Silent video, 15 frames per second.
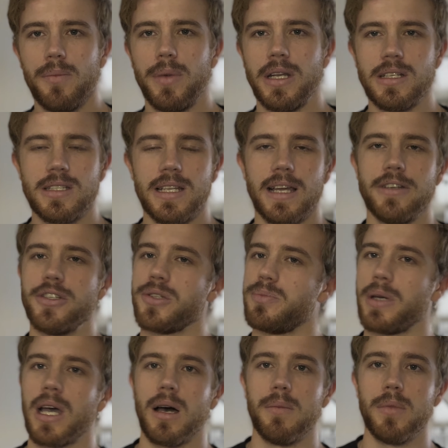but instead just
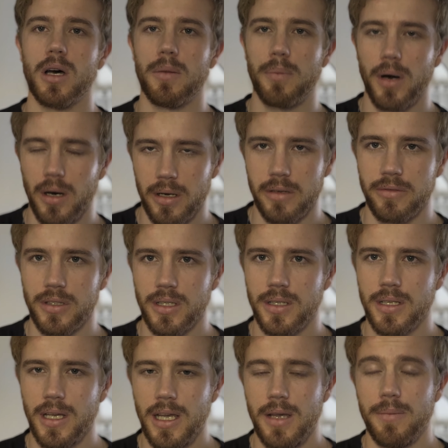become a part of it.
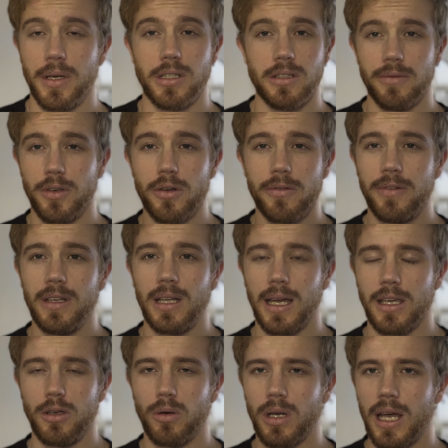Because if you feel
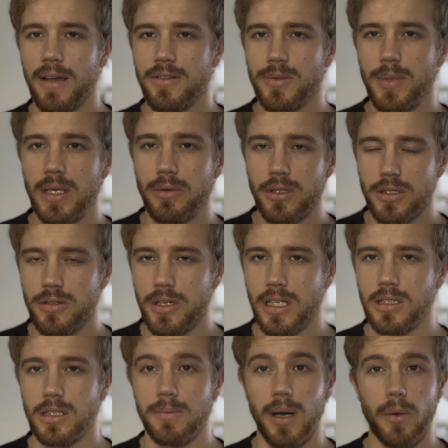like your life is being
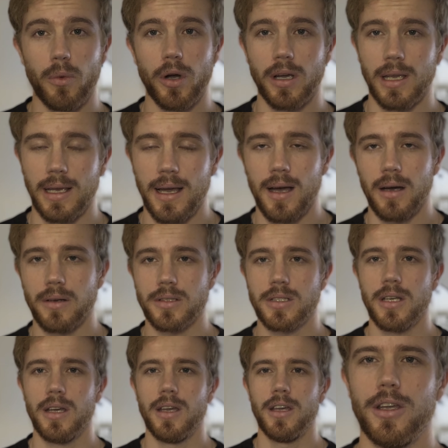restricted by working out,
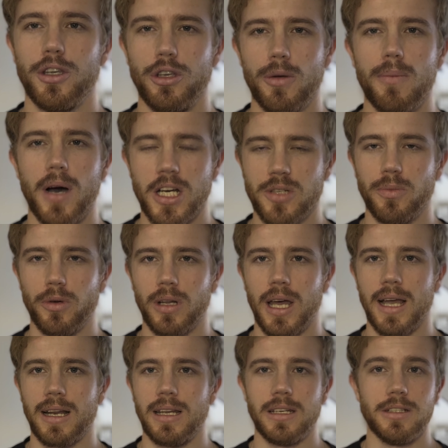you're much more
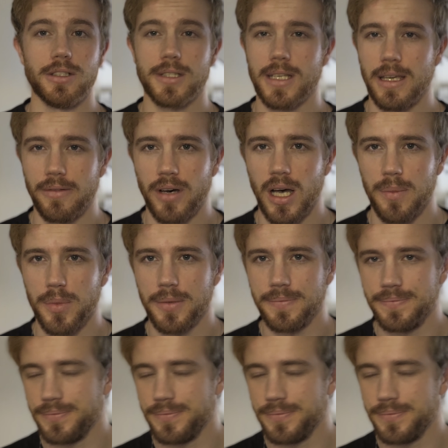likely to just give up.